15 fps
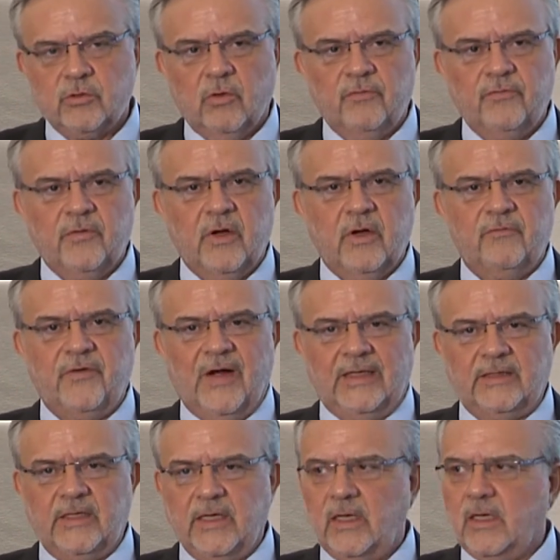of
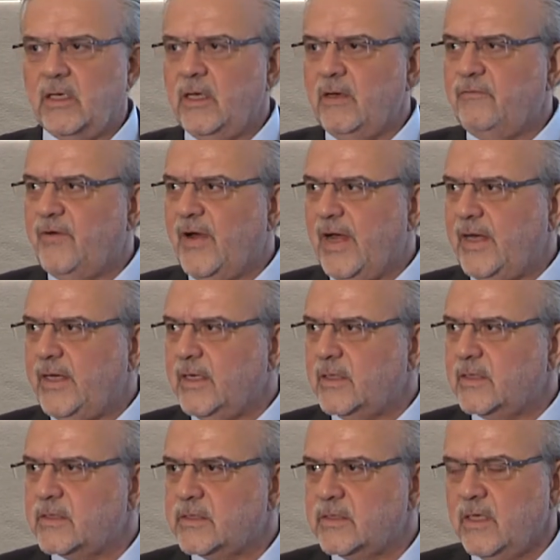funding and
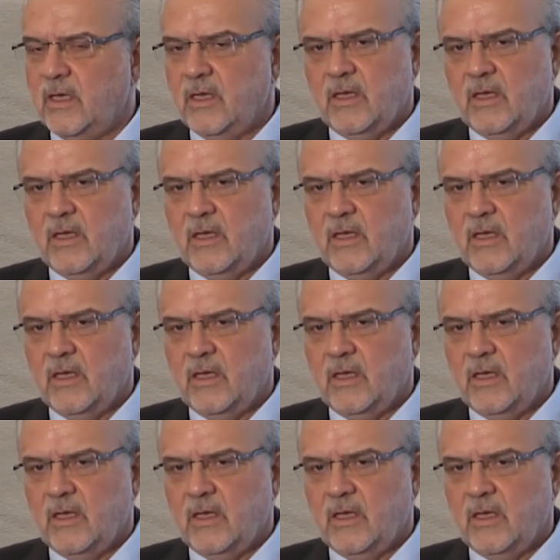finance.